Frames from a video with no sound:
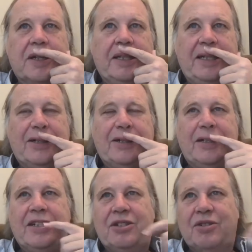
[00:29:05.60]
leader, a
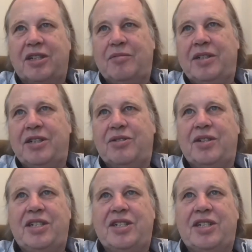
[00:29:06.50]
district
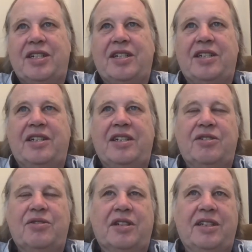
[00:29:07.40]
administration,
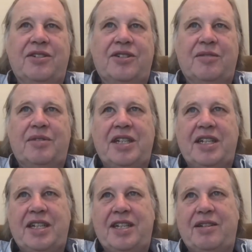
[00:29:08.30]
district leadership
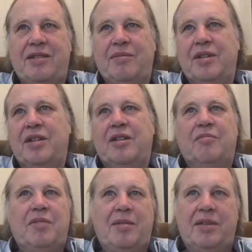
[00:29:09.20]
team,
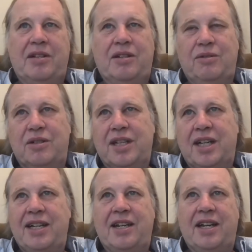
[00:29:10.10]
maybe includes a
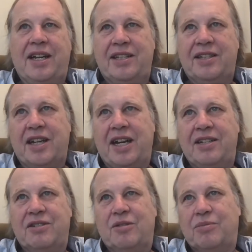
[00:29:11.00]
high
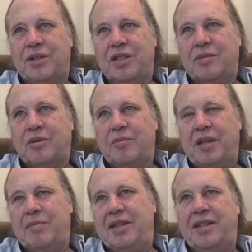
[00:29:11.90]
school principal,
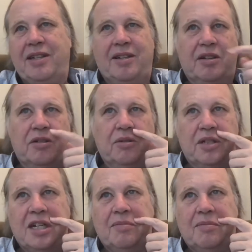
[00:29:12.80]
maybe it includes
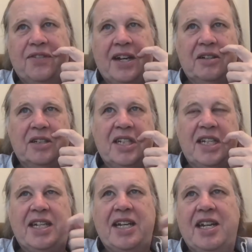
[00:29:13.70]
a couple
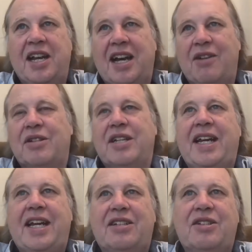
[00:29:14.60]
faculty. I was going to
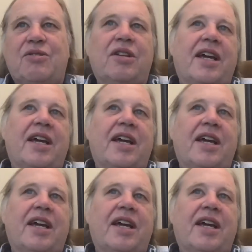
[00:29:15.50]
ask you,